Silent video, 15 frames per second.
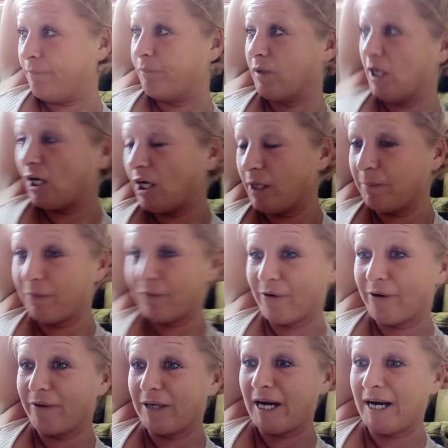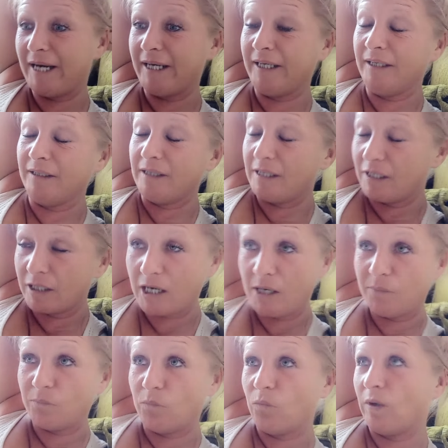I hope you're okay, and I
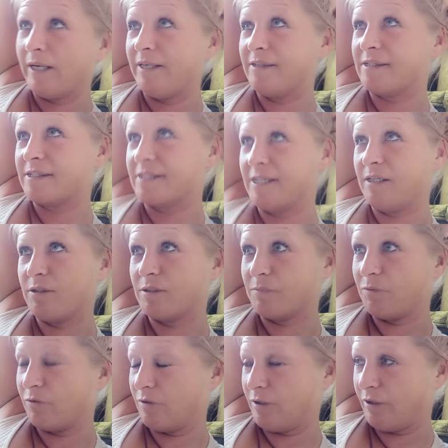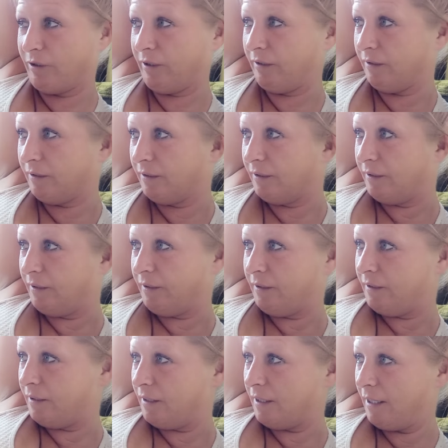can't wait to see you tomorrow night.
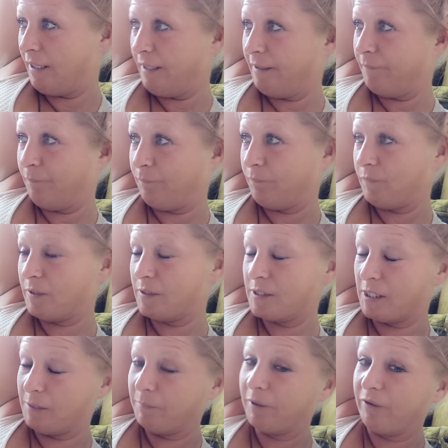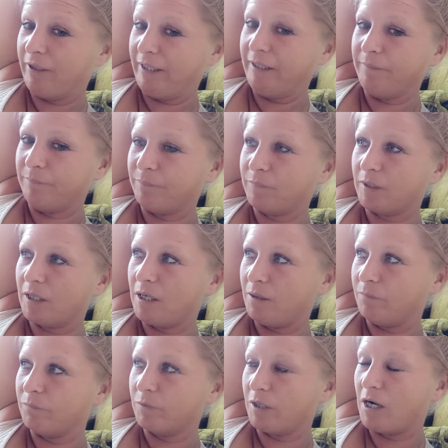It's going to be great.
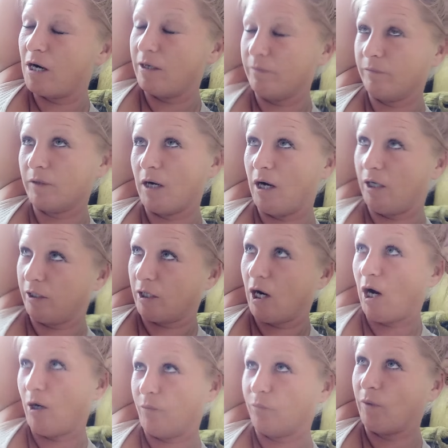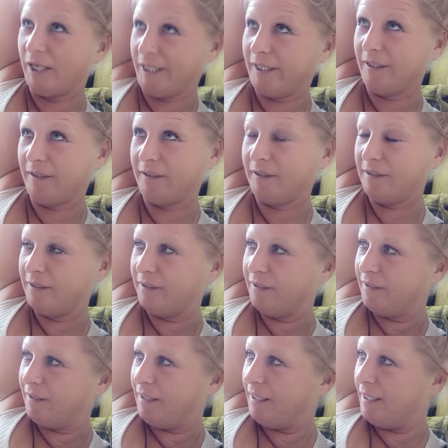Can't wait.
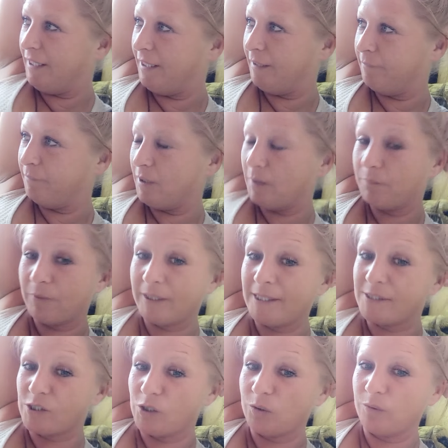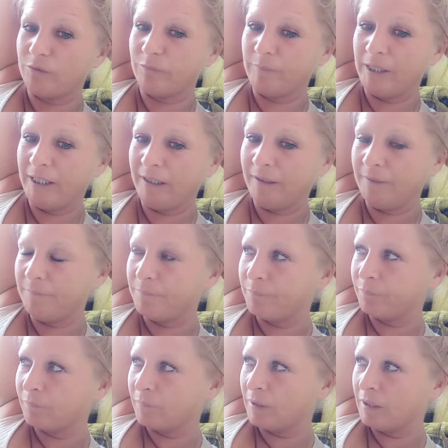I'll bring the dog with me,
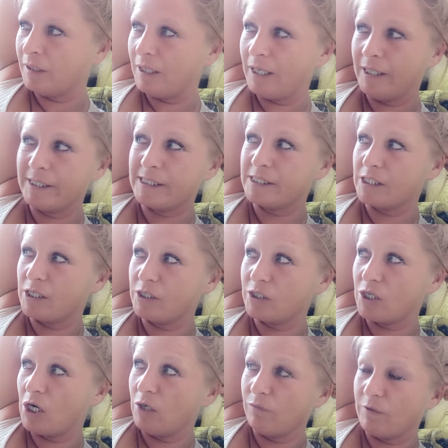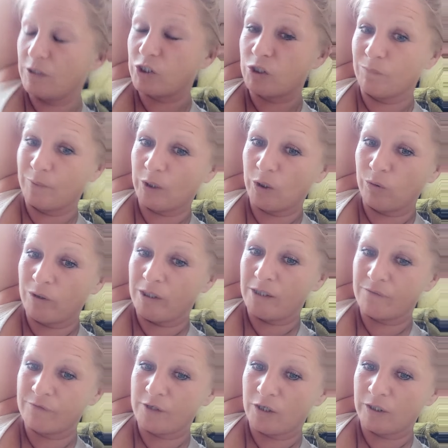and I hope it should be cool
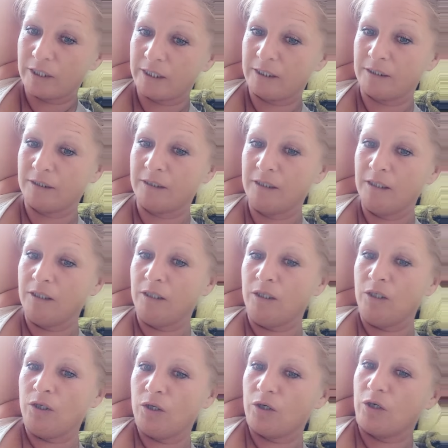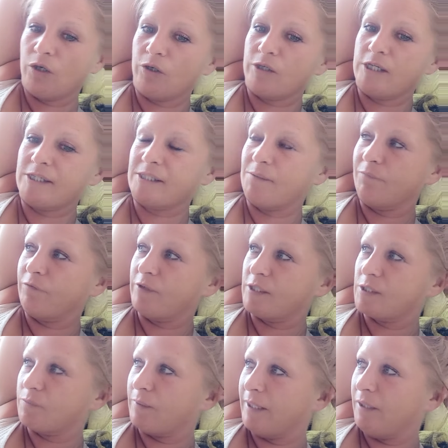enough that I can cook you something
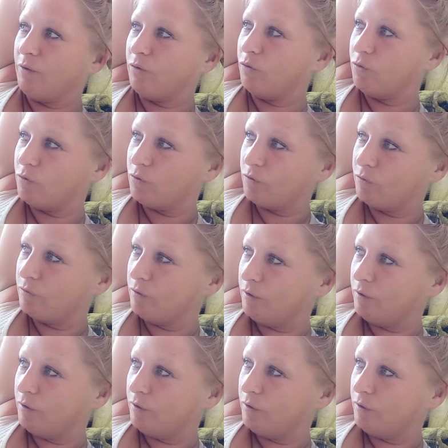to eat, or